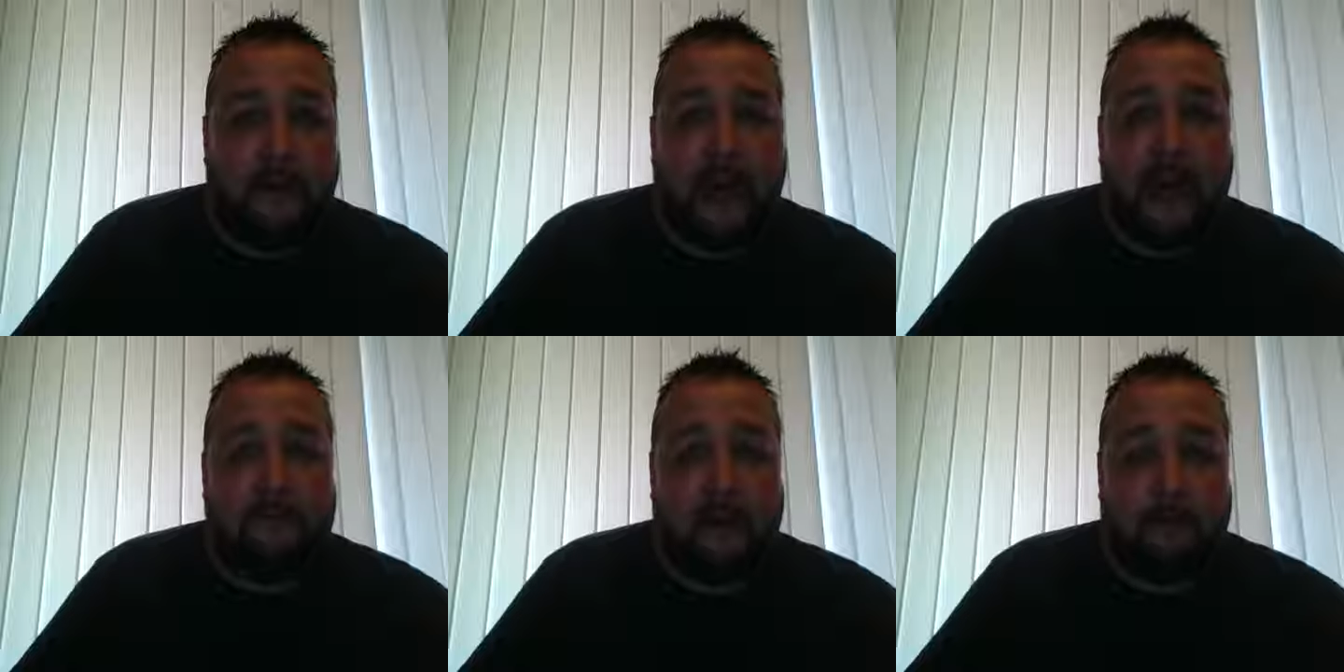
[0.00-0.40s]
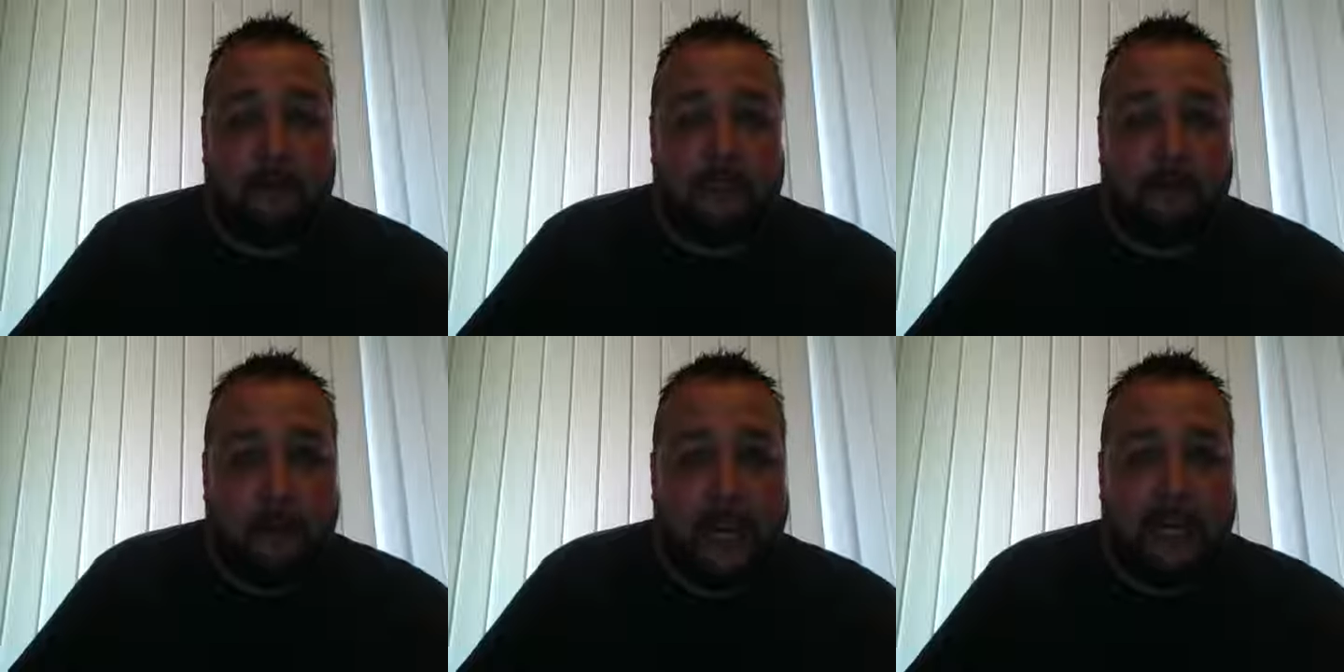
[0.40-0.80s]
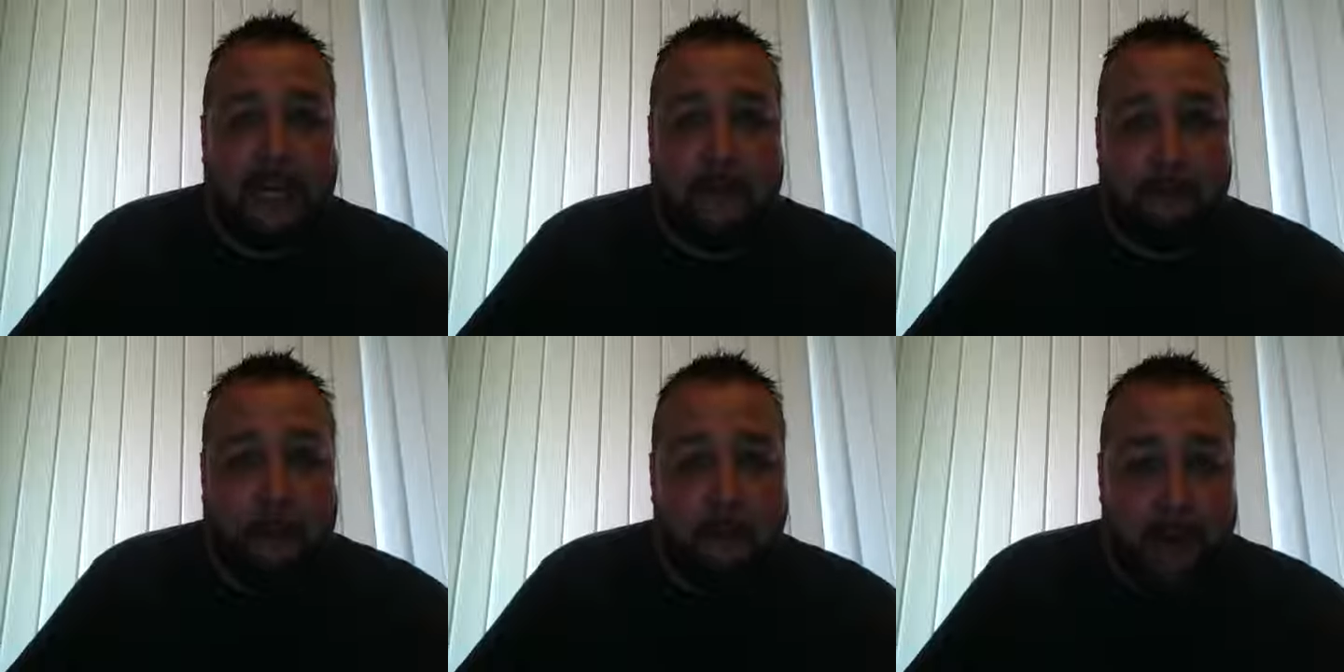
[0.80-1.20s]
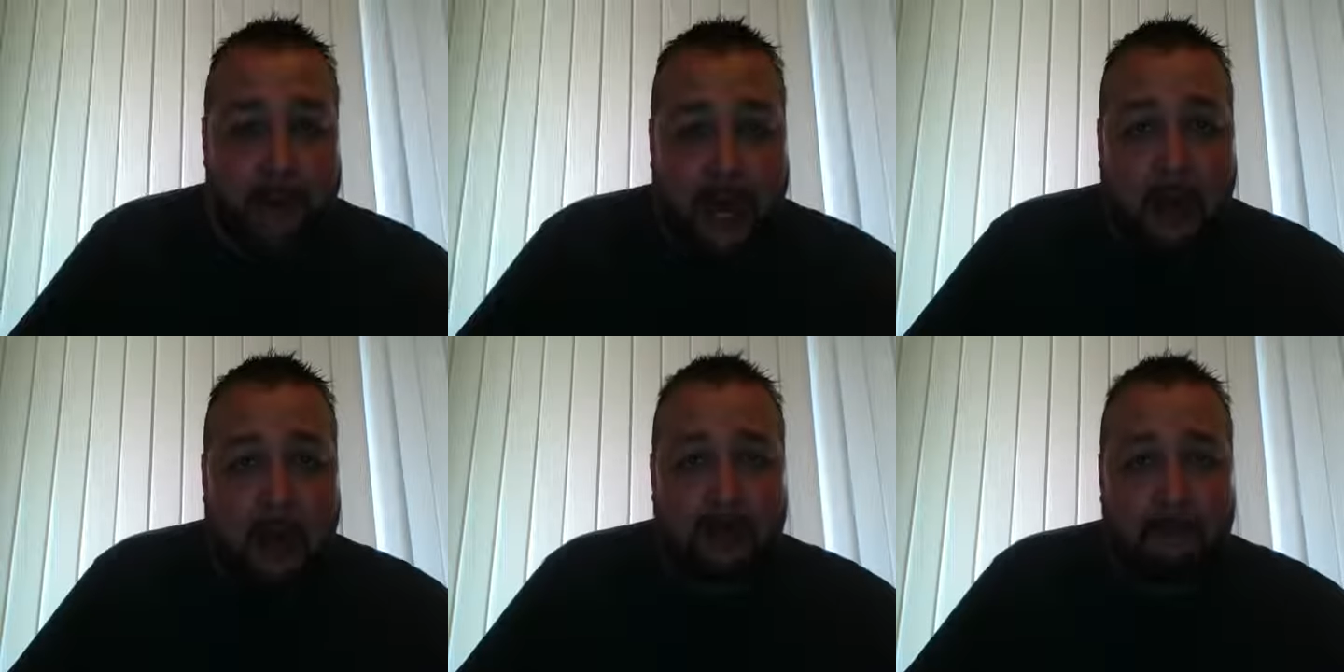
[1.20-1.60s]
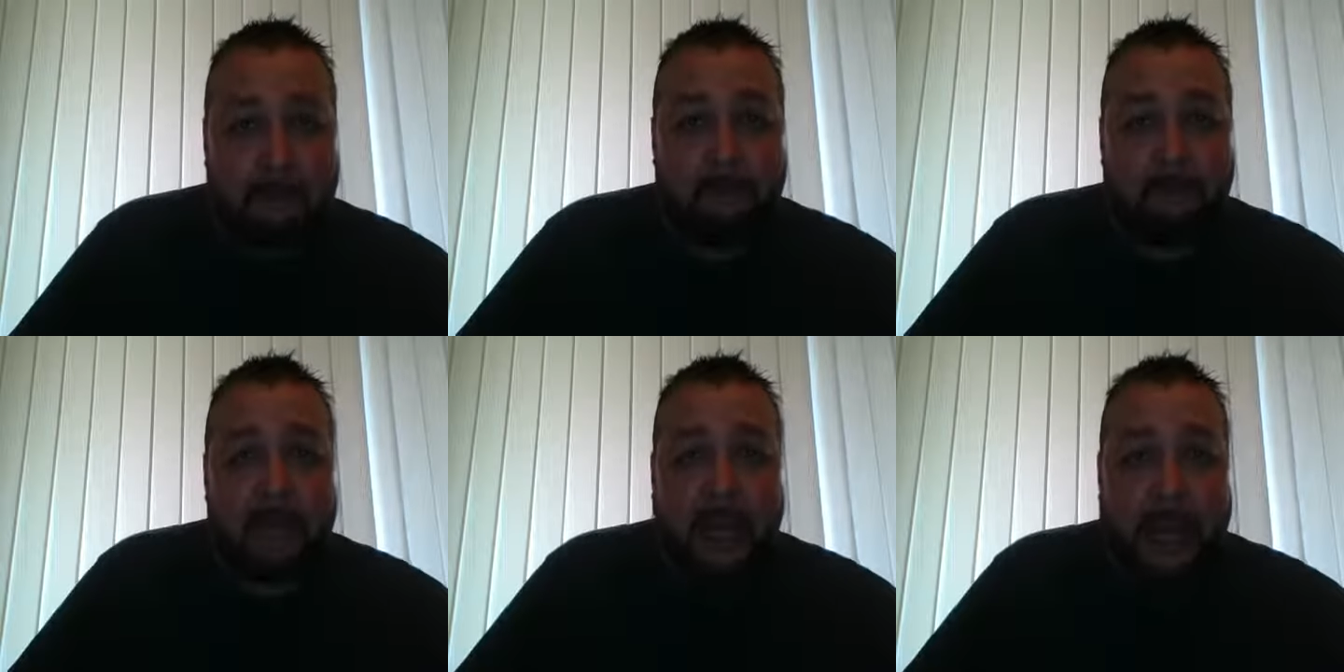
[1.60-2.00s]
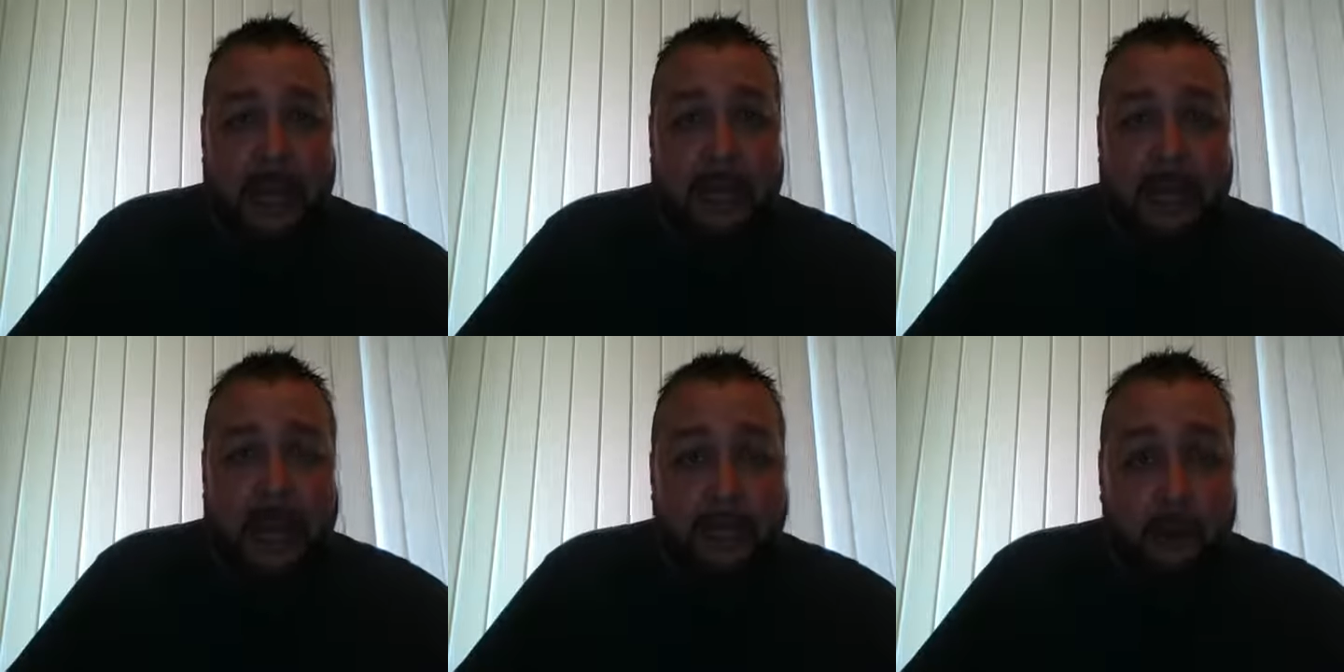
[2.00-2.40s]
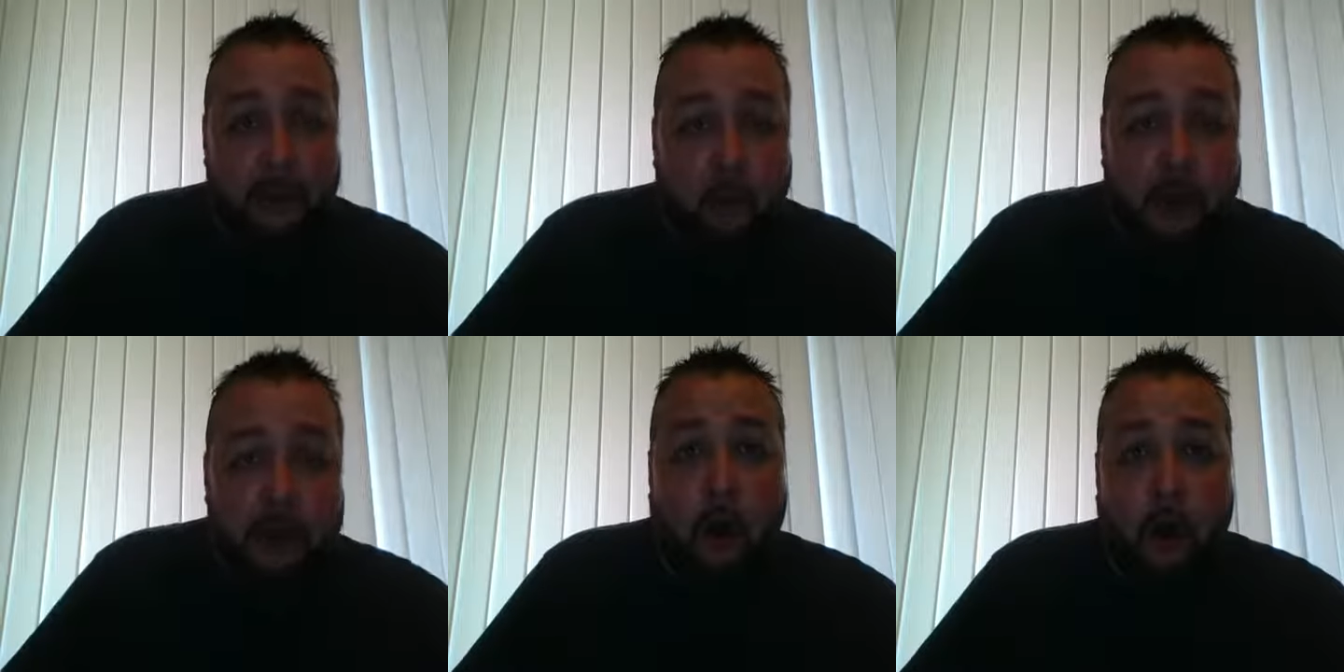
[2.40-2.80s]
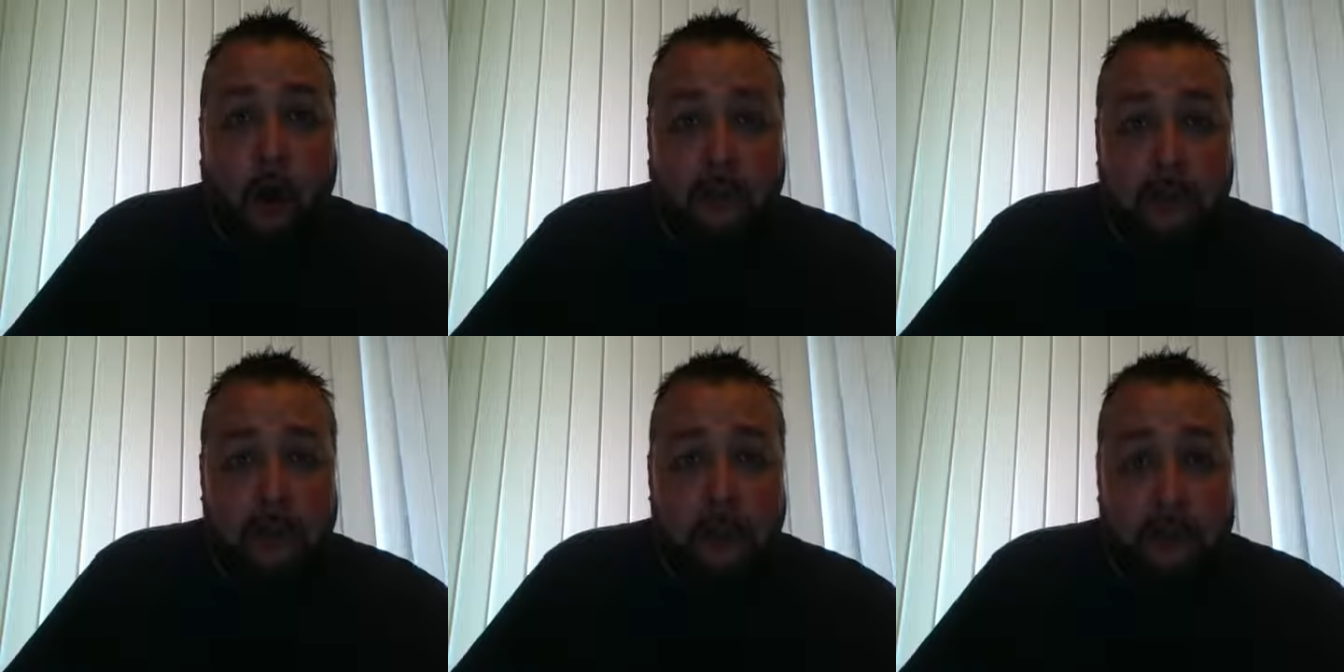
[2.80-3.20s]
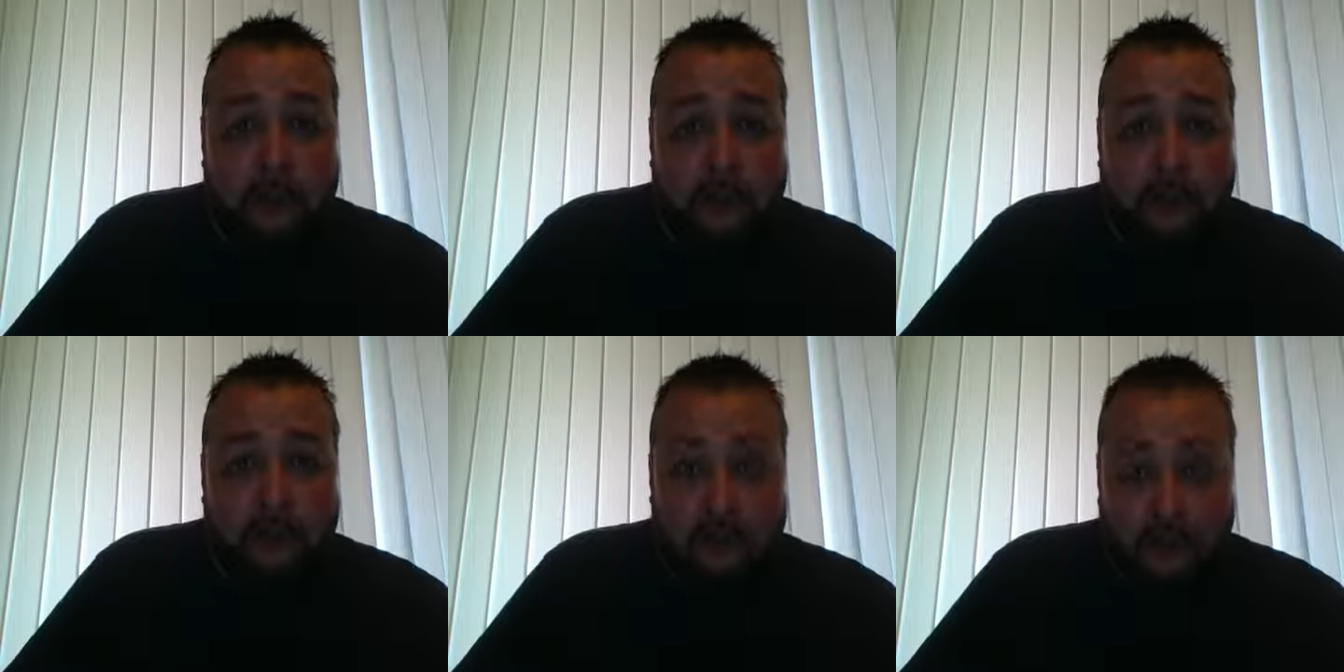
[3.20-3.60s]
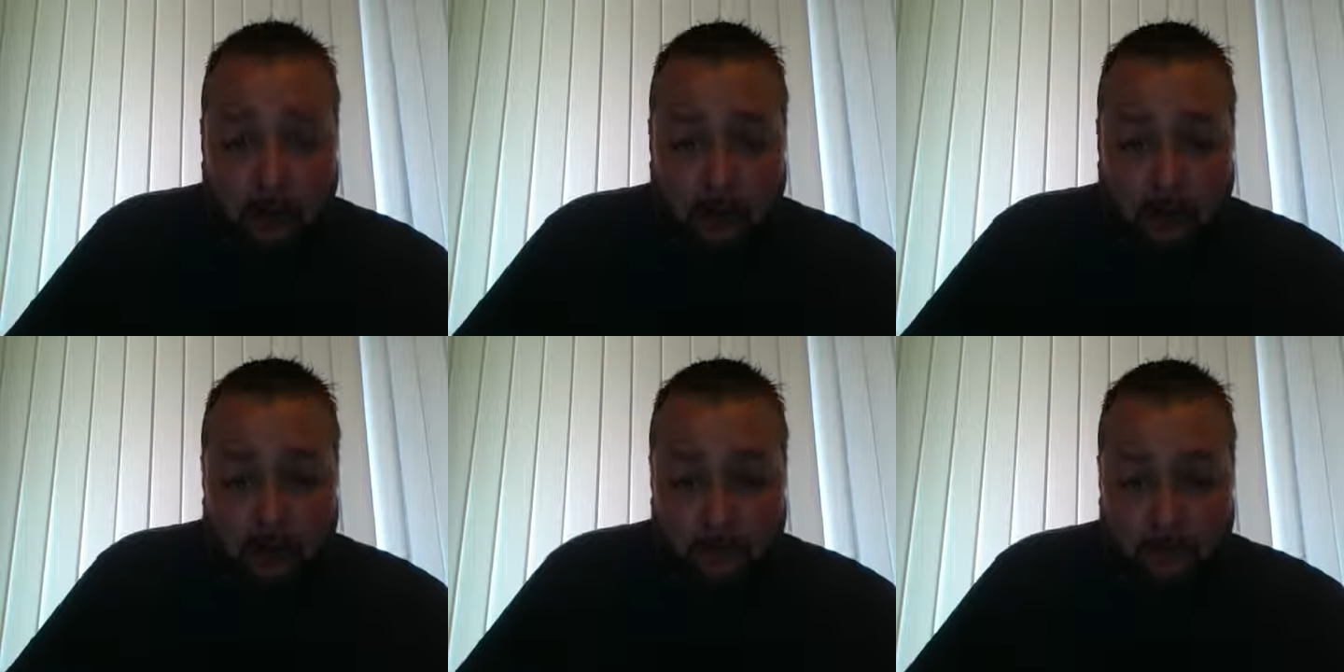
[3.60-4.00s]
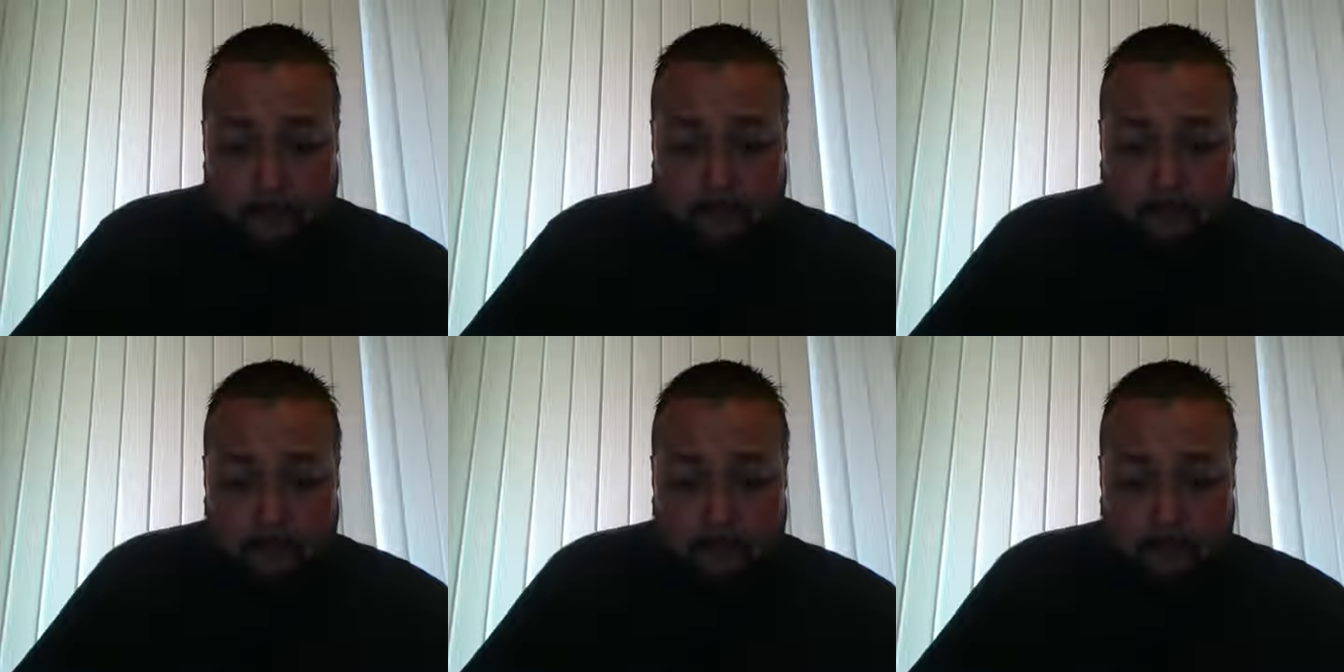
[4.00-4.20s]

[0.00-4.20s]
five that was ready and prepared, and and you went on to be with the Lord.